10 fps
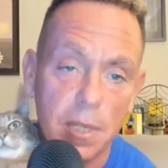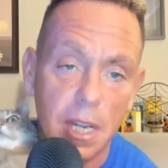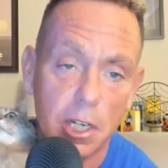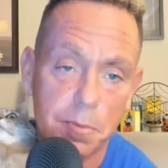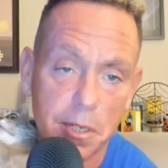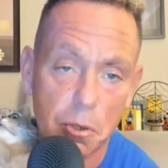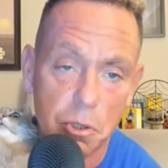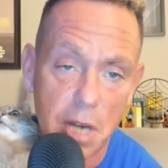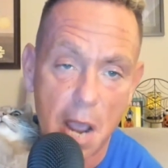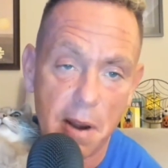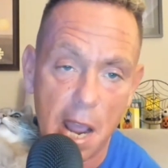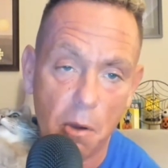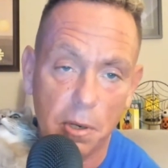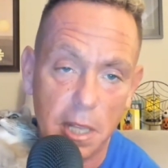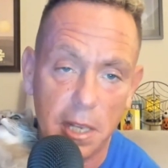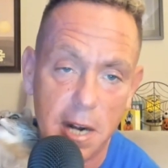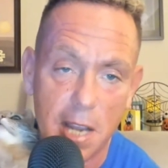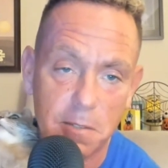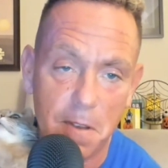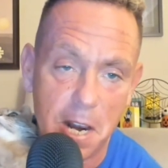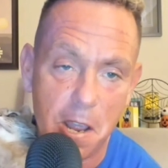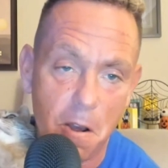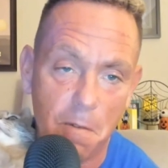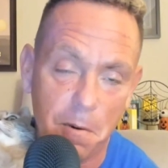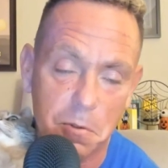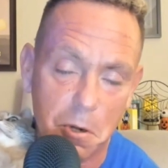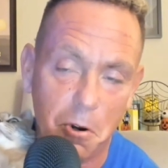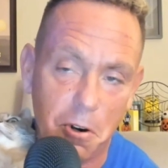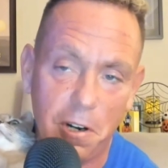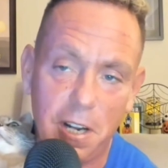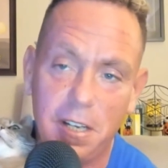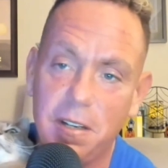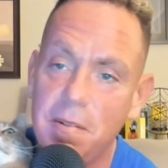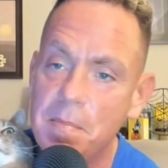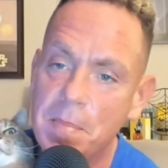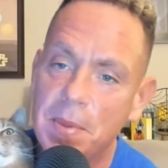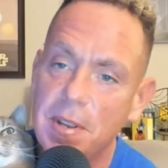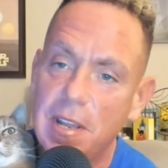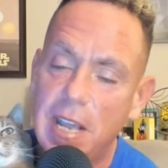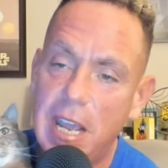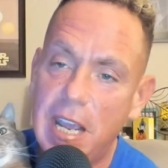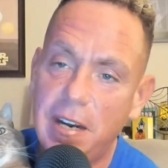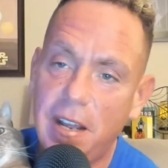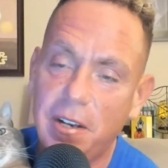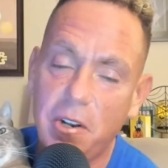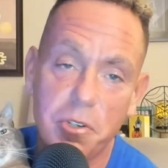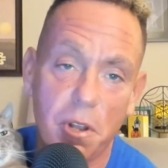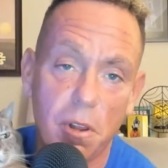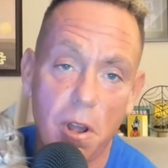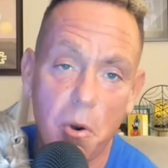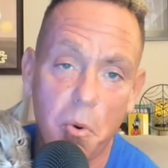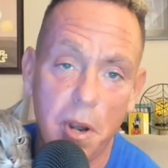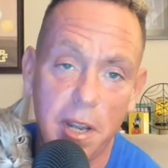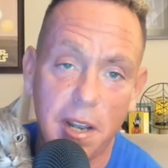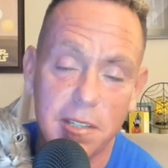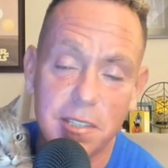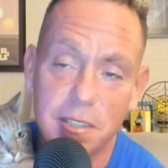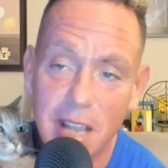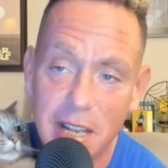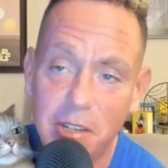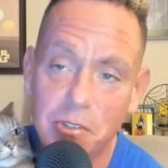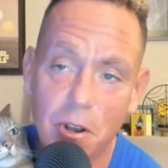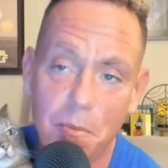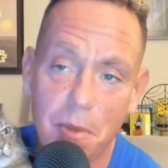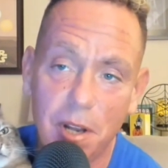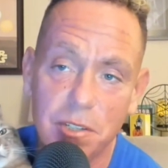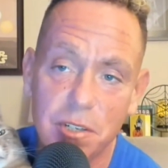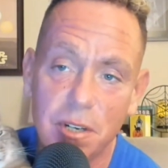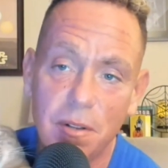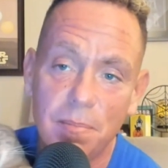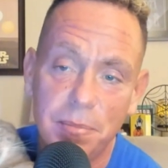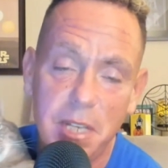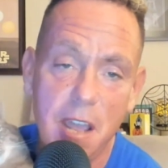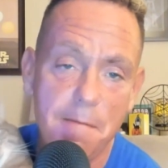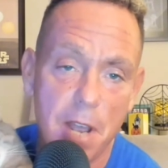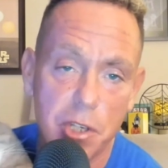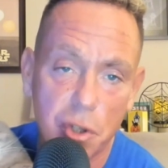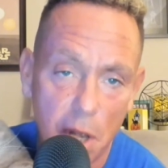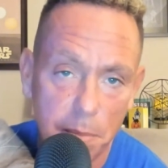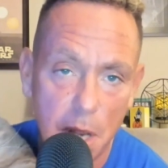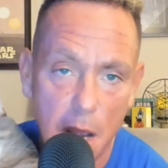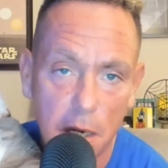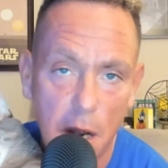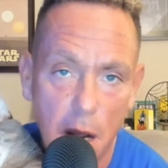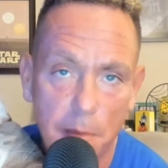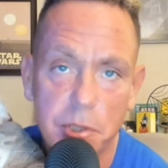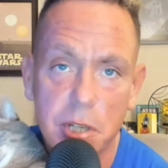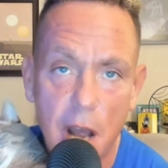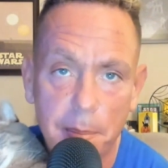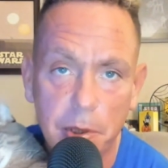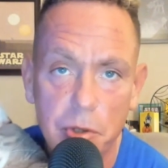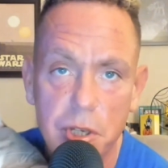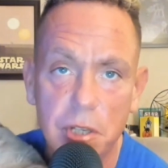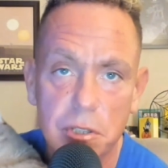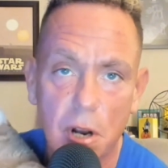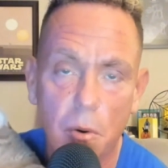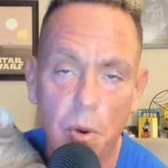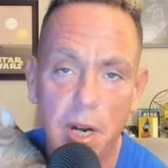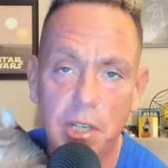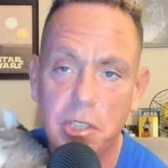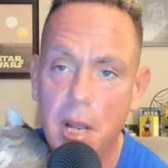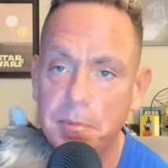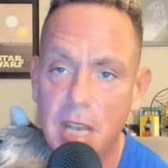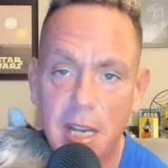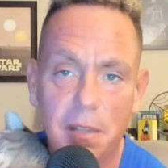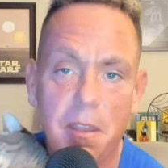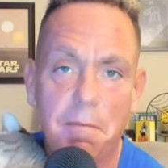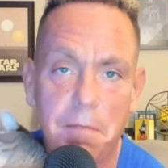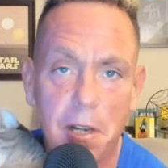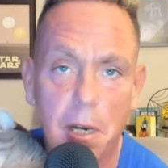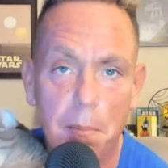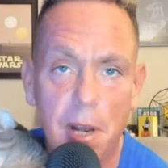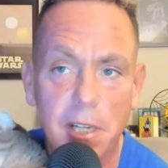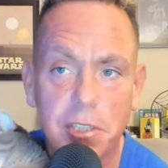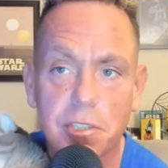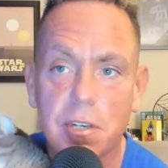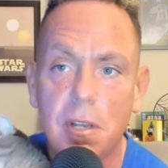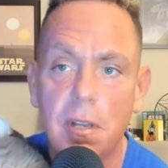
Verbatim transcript: You get a special shout out in the next video from Schroeder and I, and it goes a long way, guys. Thank you so much. DFSClub.com. Stop losing, start winning. Stop taking the fucking bus.